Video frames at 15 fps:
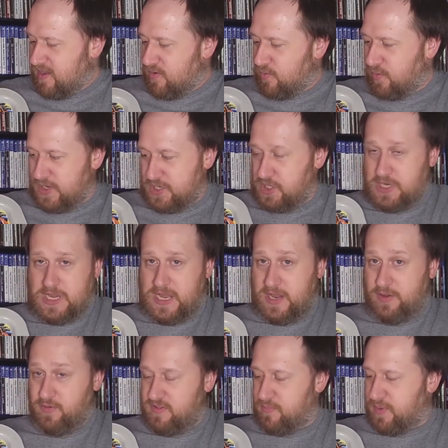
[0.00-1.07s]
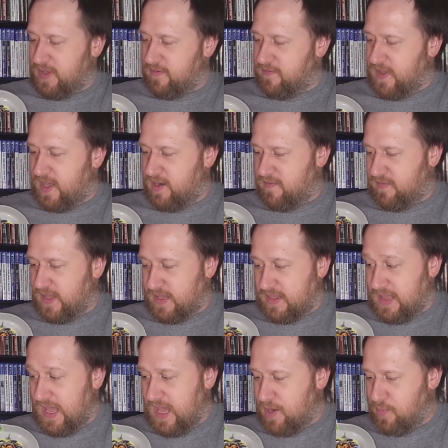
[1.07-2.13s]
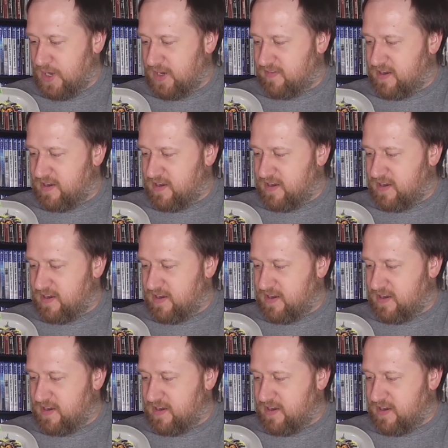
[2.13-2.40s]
which I was a big fan of, like the animated